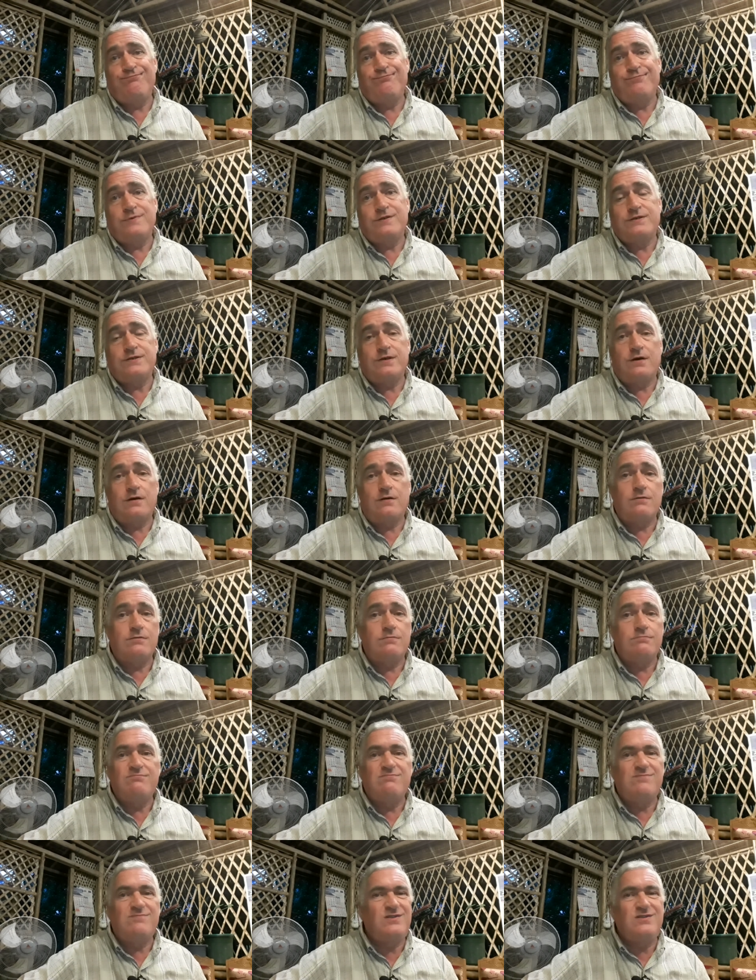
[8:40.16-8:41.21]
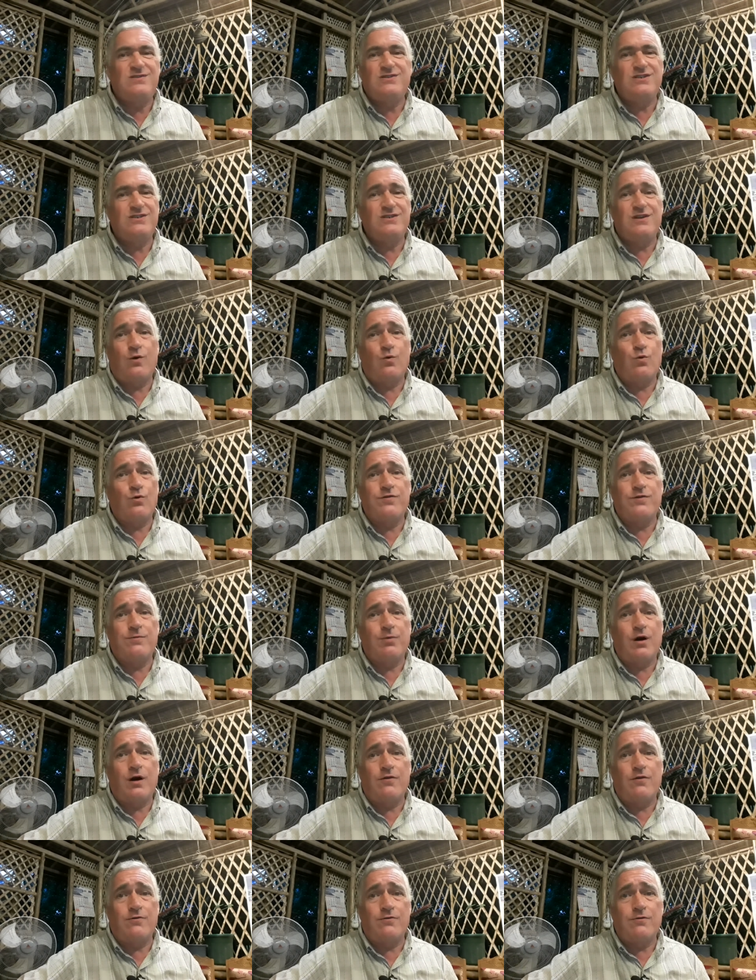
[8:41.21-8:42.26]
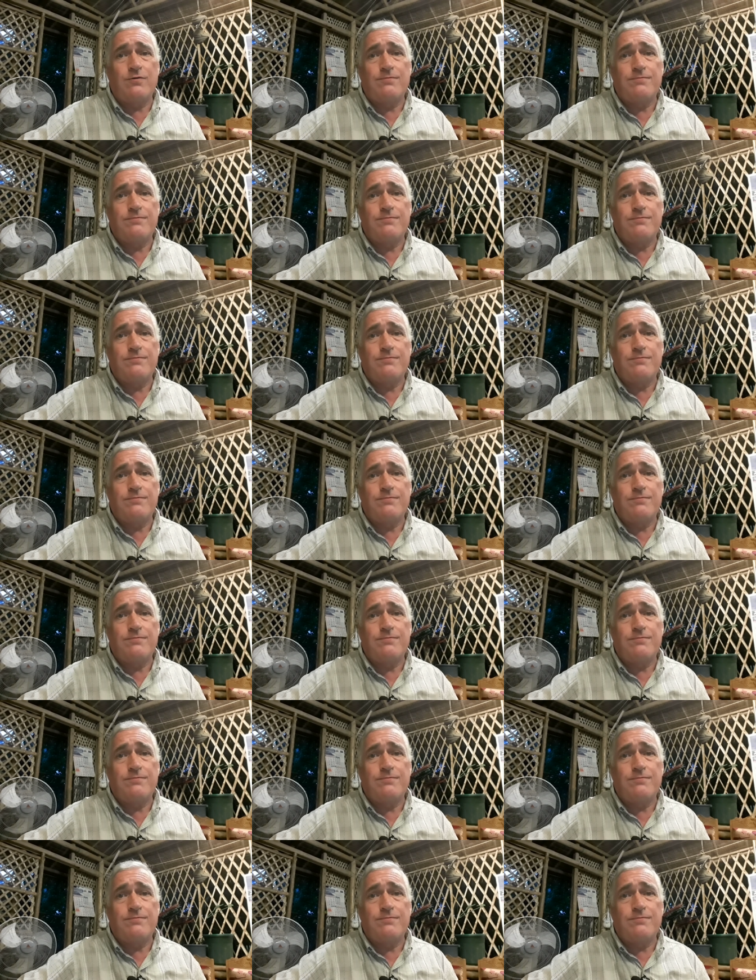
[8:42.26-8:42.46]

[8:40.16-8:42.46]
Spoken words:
So it's just not worth the bother.